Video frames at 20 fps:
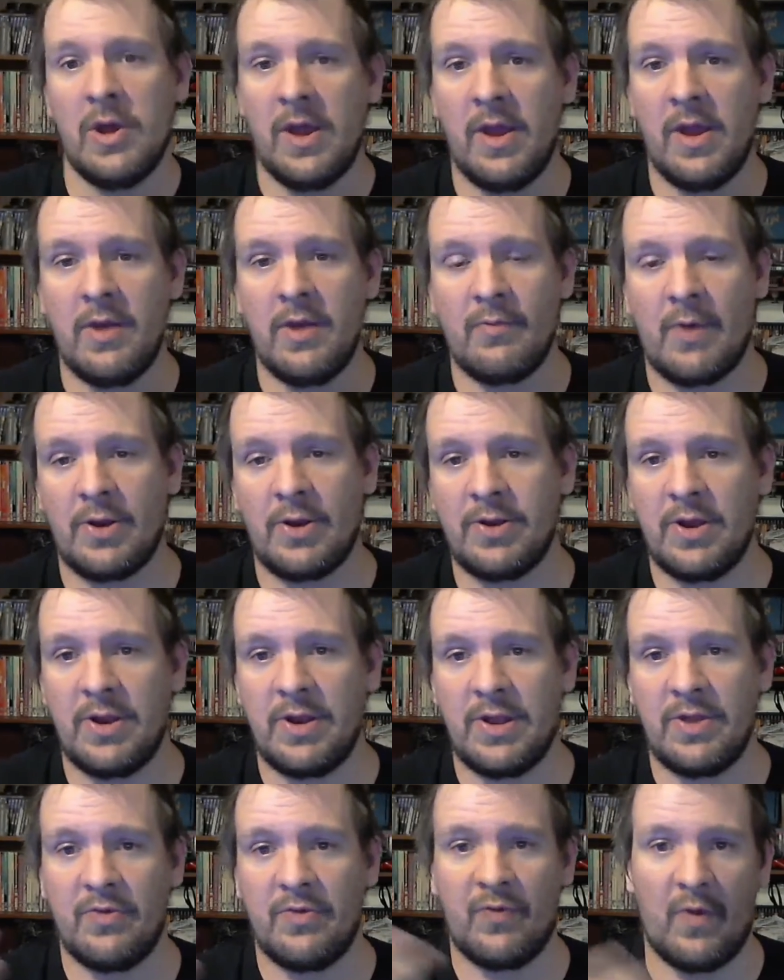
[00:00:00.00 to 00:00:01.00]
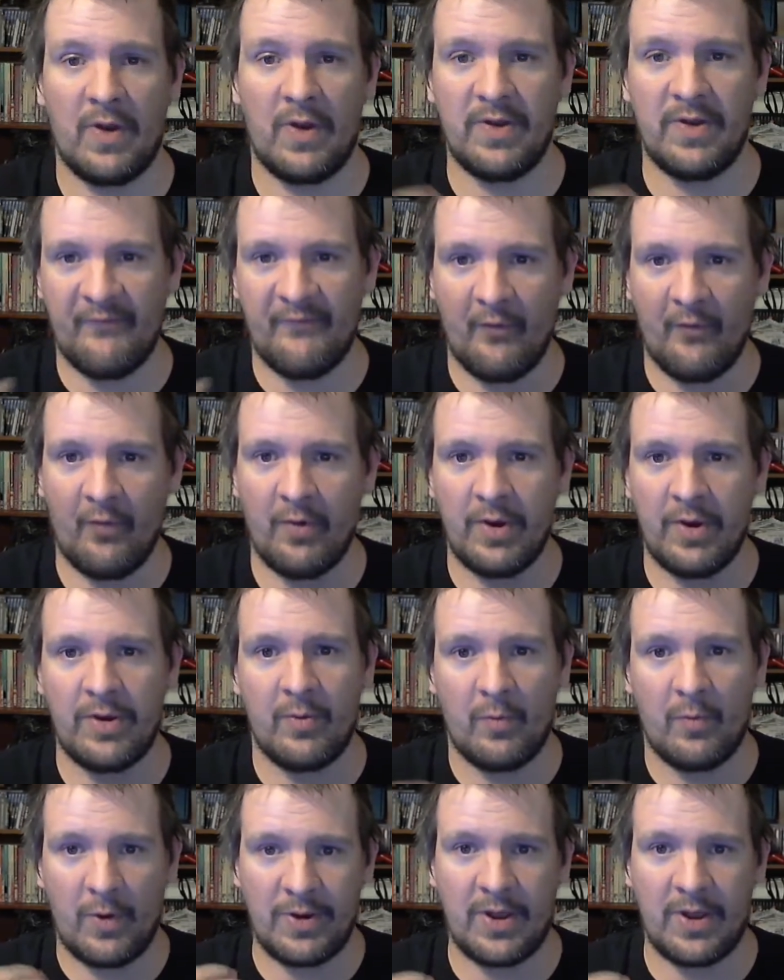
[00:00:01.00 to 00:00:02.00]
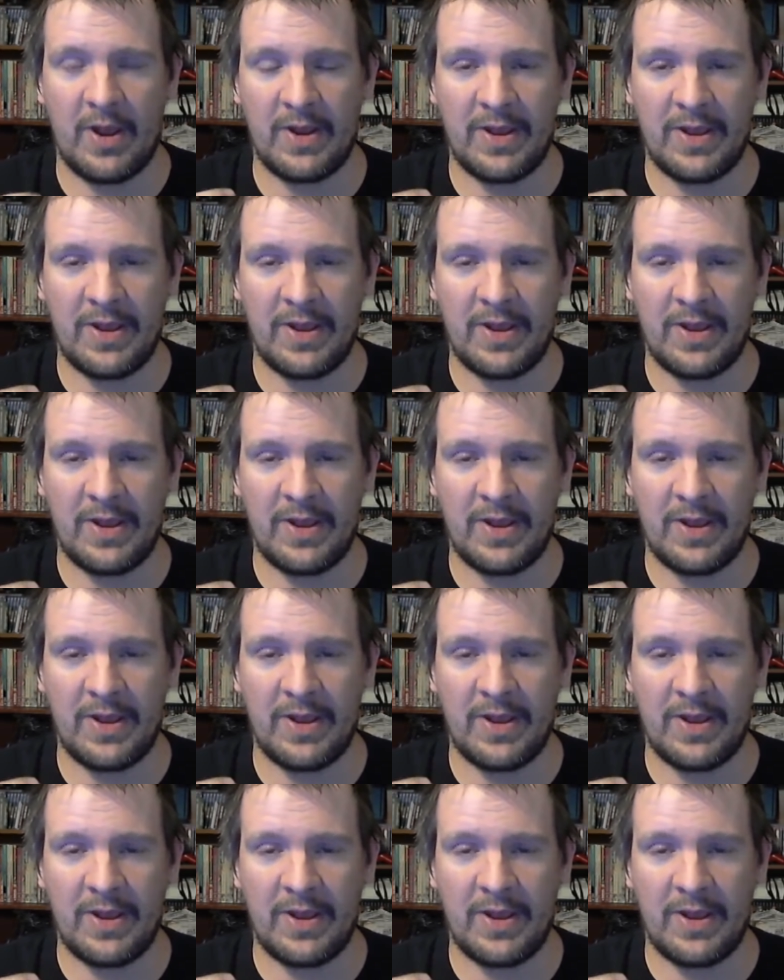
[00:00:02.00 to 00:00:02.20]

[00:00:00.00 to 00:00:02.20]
if I did any trade for it, what did I